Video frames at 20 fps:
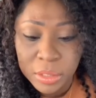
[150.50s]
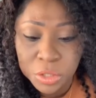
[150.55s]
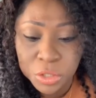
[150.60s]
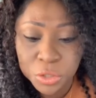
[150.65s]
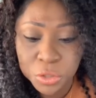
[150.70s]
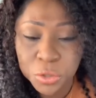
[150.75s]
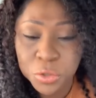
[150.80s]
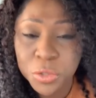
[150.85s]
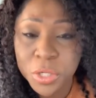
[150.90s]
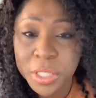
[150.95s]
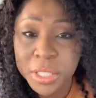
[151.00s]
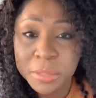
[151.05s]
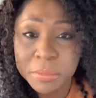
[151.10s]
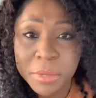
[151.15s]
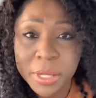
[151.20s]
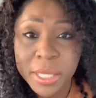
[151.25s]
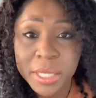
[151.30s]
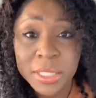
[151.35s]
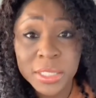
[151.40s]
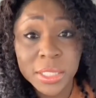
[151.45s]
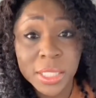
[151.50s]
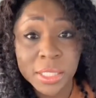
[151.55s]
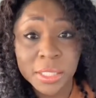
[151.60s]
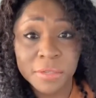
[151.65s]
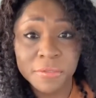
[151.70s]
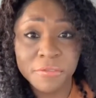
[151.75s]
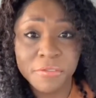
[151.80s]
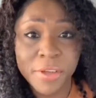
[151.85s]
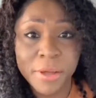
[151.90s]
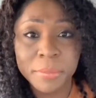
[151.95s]
children in my
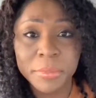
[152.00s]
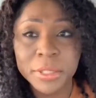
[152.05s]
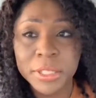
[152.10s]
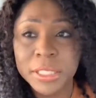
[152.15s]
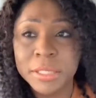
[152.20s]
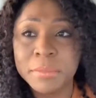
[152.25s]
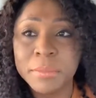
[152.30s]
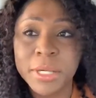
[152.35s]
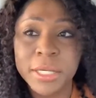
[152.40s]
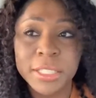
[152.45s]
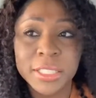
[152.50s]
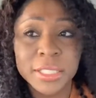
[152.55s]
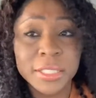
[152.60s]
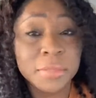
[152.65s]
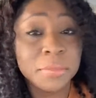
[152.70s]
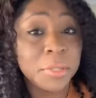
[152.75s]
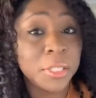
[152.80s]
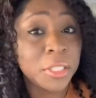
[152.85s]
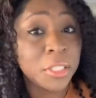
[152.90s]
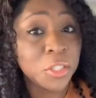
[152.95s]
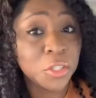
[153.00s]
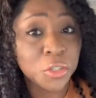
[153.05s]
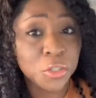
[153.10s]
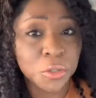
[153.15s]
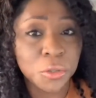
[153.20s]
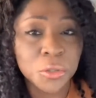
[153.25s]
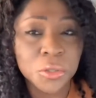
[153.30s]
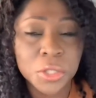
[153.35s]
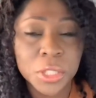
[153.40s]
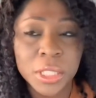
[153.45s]
extended family, my siblings'
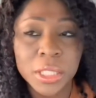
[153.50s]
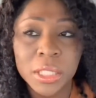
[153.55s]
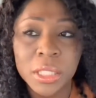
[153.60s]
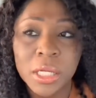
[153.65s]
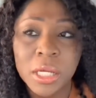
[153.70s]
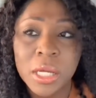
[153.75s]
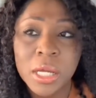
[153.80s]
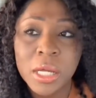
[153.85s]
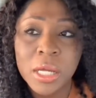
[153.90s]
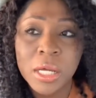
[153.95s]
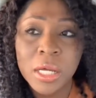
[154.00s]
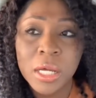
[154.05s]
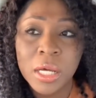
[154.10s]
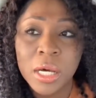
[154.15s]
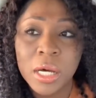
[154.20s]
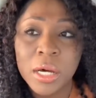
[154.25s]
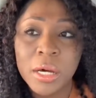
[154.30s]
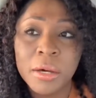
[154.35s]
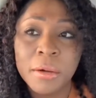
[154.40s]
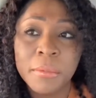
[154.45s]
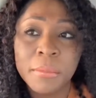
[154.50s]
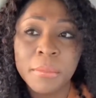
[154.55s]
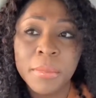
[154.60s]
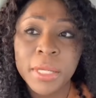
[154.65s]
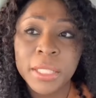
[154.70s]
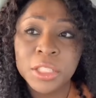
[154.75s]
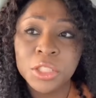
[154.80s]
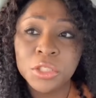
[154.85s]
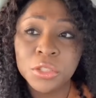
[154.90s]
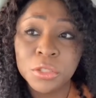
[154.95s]
children,
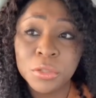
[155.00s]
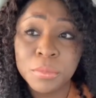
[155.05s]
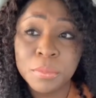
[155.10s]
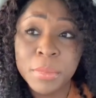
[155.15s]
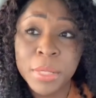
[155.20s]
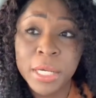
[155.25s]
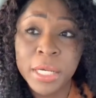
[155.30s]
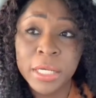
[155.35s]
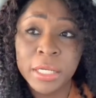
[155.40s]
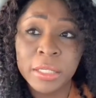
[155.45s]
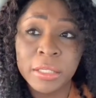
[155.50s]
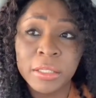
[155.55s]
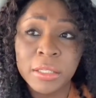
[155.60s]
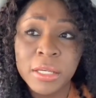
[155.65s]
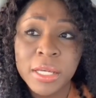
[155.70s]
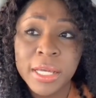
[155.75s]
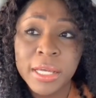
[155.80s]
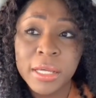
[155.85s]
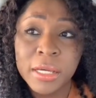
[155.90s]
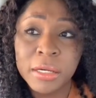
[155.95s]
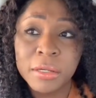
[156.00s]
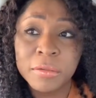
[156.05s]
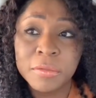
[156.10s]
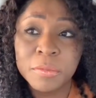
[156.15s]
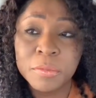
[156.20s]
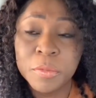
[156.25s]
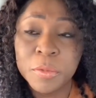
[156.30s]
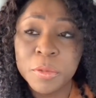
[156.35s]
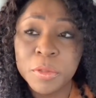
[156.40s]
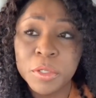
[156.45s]
my
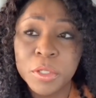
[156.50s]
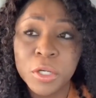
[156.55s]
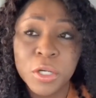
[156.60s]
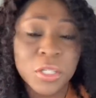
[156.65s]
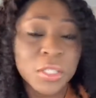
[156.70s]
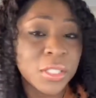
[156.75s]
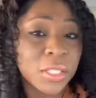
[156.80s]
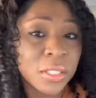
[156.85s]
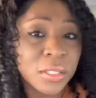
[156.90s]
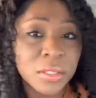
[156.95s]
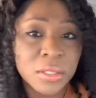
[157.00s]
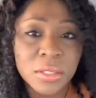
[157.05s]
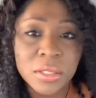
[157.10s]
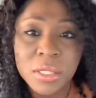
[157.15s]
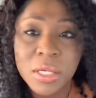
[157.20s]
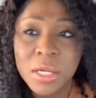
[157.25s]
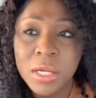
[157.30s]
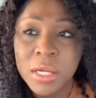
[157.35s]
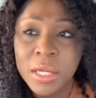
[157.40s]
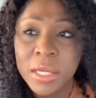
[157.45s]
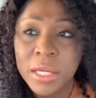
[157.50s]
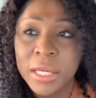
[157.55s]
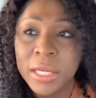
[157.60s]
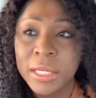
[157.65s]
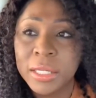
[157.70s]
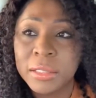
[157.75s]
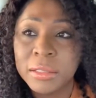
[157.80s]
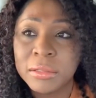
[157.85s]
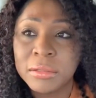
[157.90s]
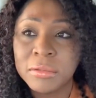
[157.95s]
cousins,
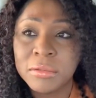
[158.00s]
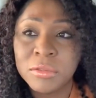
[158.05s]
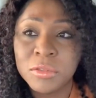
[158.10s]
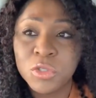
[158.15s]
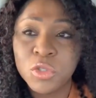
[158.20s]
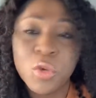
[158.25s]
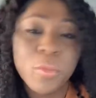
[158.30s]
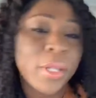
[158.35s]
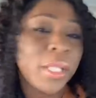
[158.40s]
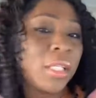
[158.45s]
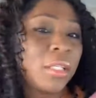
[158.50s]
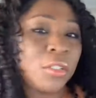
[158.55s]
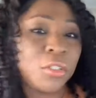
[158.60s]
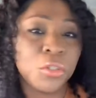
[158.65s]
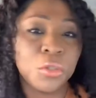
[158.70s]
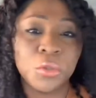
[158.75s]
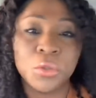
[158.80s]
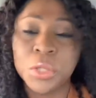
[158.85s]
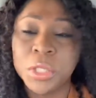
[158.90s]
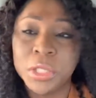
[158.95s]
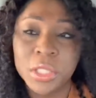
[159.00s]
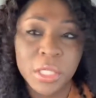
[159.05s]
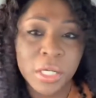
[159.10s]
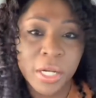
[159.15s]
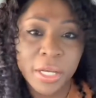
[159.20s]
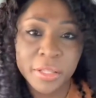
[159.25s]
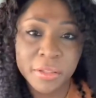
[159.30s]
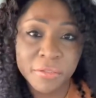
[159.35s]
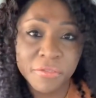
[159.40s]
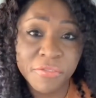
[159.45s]
and so many children that
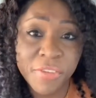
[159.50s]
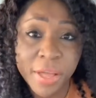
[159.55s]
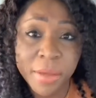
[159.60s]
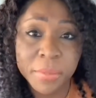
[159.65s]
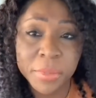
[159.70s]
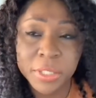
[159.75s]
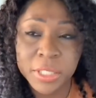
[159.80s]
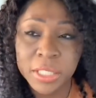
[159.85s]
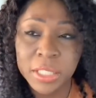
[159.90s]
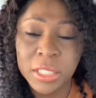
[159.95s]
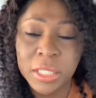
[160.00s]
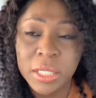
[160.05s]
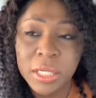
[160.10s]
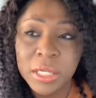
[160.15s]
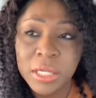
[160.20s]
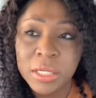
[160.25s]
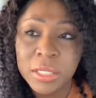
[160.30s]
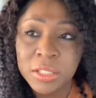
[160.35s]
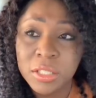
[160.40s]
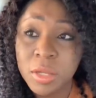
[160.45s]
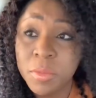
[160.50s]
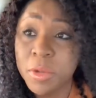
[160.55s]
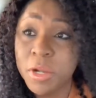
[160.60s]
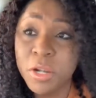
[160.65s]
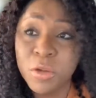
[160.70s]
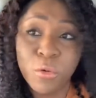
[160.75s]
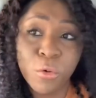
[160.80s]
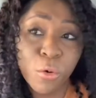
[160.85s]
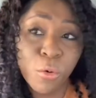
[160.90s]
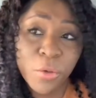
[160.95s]
are in the family. Some are
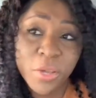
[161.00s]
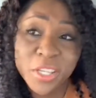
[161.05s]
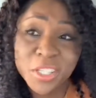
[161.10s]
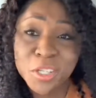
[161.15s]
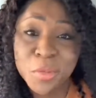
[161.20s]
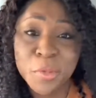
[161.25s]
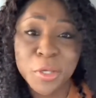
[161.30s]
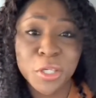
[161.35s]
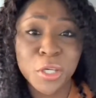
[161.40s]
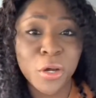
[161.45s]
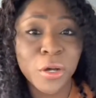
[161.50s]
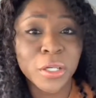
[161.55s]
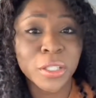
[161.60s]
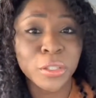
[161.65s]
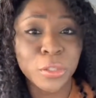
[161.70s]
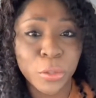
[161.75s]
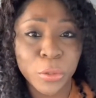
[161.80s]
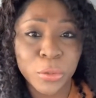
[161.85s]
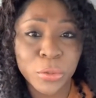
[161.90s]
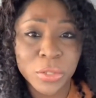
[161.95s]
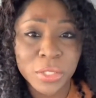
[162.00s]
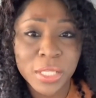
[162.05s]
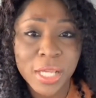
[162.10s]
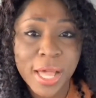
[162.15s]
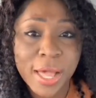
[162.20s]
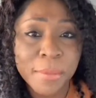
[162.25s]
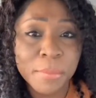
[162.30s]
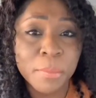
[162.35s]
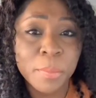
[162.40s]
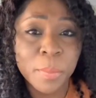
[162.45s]
growing, some are young adults.
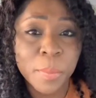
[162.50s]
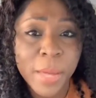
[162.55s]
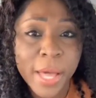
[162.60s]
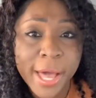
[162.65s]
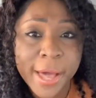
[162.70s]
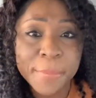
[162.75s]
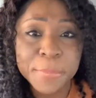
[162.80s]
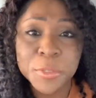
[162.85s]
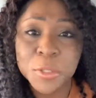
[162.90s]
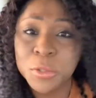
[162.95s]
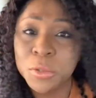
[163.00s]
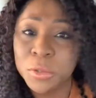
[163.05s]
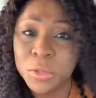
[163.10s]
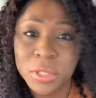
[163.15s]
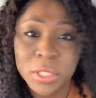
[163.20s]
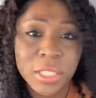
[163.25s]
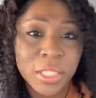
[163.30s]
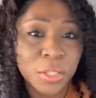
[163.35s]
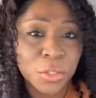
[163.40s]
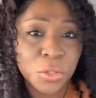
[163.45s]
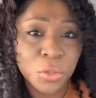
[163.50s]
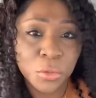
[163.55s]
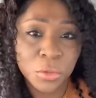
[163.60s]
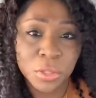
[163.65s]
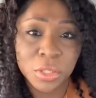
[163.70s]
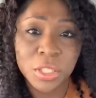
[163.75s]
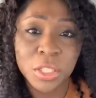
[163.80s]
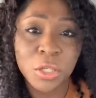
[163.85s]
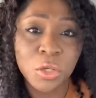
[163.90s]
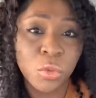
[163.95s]
I'm absolutely and
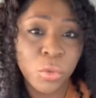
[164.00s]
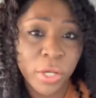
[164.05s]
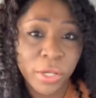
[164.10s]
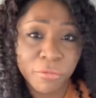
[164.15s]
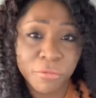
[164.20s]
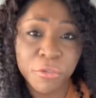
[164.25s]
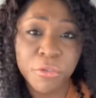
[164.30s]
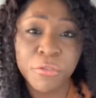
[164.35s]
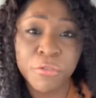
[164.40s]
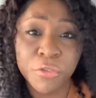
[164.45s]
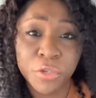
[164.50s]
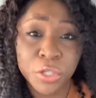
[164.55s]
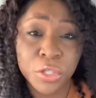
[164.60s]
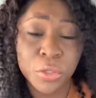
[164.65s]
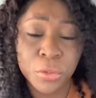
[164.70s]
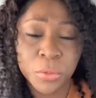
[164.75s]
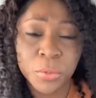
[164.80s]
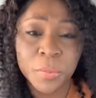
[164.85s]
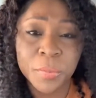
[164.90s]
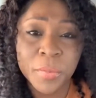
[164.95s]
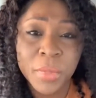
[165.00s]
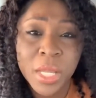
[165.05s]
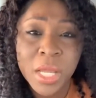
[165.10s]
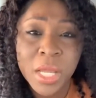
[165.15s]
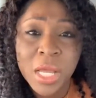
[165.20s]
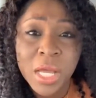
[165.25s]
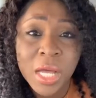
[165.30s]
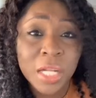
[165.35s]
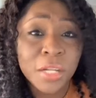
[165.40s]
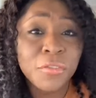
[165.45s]
totally grateful for you.
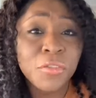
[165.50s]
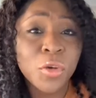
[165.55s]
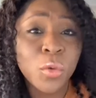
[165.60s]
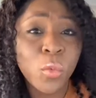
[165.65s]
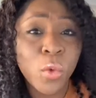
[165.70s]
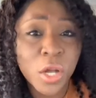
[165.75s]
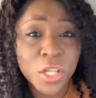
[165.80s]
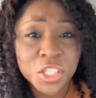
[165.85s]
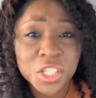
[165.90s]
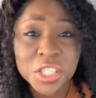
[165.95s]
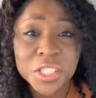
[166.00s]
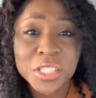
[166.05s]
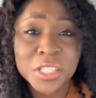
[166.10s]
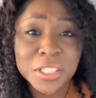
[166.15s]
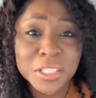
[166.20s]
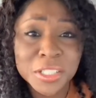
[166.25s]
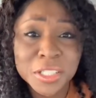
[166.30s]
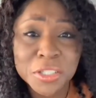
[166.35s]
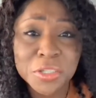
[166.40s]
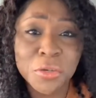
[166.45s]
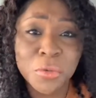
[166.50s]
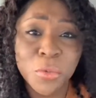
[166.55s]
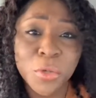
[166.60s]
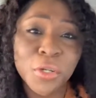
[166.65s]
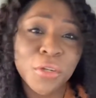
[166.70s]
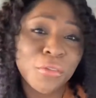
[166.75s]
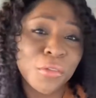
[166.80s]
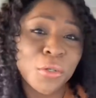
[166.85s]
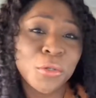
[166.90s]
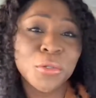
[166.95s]
And if you're watching this and you're
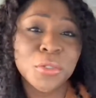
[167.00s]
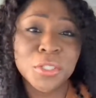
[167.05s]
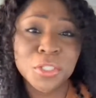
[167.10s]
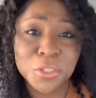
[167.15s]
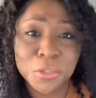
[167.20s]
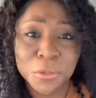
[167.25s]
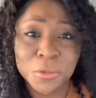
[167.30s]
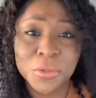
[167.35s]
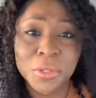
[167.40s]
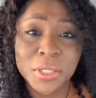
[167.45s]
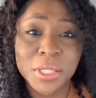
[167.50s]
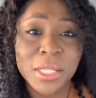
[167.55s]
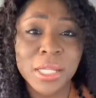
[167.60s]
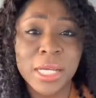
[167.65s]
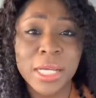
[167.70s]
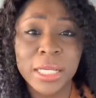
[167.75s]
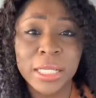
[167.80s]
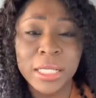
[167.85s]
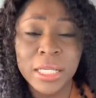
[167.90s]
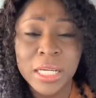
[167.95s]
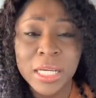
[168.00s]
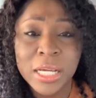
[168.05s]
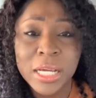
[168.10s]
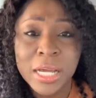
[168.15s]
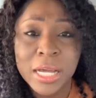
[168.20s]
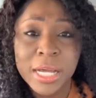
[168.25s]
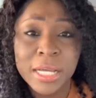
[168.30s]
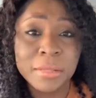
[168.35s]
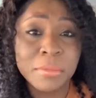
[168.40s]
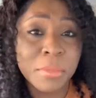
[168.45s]
one of those children that I
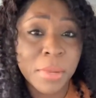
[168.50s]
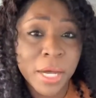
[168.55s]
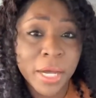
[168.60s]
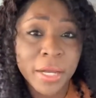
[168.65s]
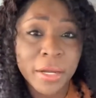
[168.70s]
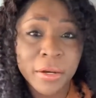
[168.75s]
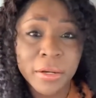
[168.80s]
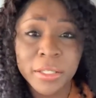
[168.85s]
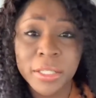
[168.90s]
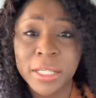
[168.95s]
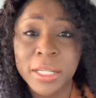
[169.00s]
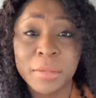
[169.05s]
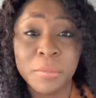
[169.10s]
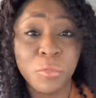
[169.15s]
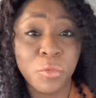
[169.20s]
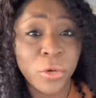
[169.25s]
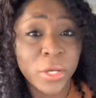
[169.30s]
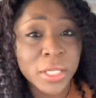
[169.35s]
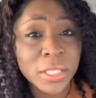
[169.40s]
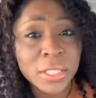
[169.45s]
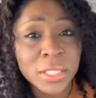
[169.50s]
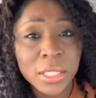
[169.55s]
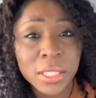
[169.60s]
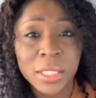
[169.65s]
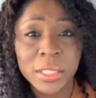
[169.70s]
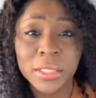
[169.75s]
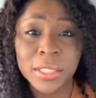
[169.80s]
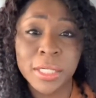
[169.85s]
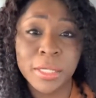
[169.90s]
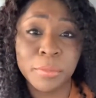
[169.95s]
admire, that I'm
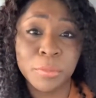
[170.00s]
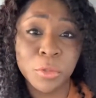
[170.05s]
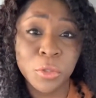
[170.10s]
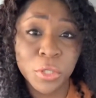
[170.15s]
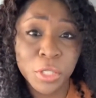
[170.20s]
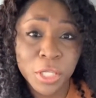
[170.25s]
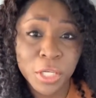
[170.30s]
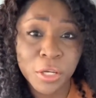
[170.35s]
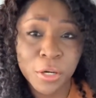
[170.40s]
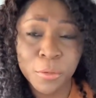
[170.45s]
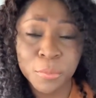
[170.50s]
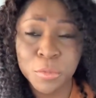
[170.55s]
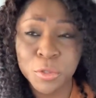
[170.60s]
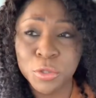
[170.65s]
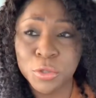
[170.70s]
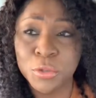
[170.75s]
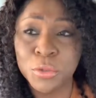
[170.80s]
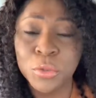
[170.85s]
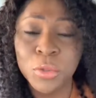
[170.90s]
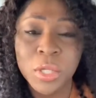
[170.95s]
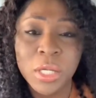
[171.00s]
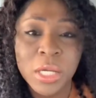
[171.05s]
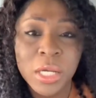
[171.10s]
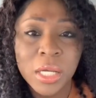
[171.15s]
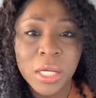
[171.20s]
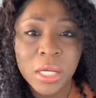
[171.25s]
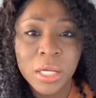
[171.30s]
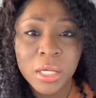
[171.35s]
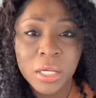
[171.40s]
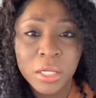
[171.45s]
raising, that I'm looking up to,
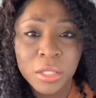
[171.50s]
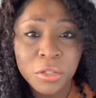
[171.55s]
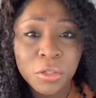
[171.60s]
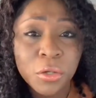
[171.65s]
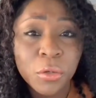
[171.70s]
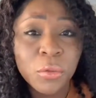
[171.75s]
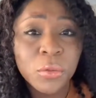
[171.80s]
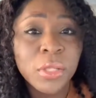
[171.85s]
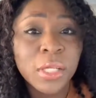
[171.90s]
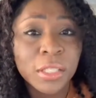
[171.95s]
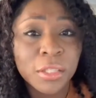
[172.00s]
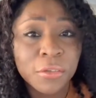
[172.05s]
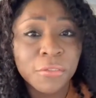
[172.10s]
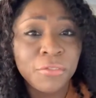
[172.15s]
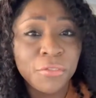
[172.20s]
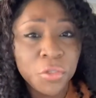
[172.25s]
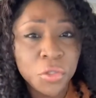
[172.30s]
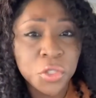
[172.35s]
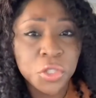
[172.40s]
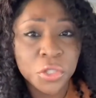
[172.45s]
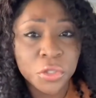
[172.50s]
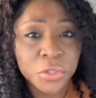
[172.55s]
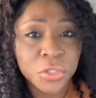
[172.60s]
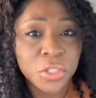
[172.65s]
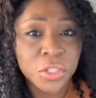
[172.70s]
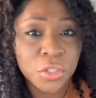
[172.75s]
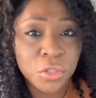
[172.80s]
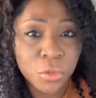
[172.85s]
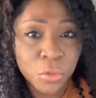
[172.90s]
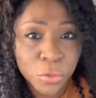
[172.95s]
know that the future
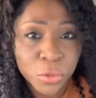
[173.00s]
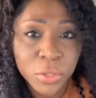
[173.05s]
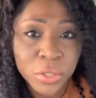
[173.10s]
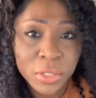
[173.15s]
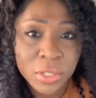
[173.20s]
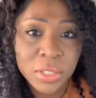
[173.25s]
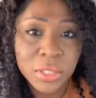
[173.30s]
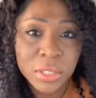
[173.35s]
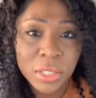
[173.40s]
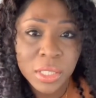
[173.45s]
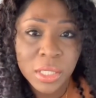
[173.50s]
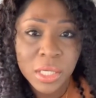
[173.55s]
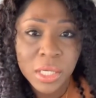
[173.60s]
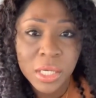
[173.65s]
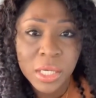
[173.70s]
is yours.